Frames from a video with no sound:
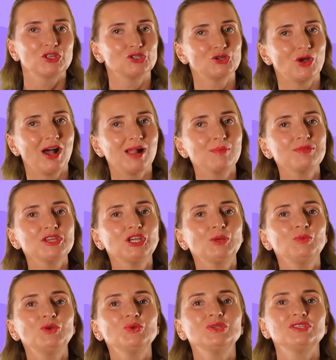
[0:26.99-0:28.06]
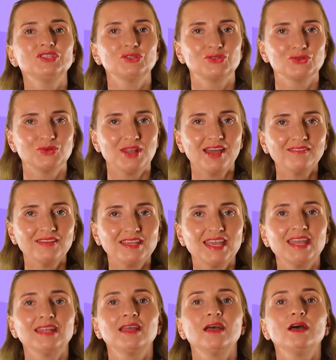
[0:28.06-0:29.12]
To help the community to
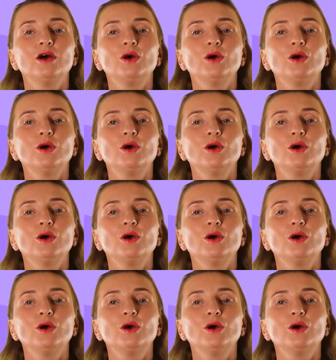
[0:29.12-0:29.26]
navigate,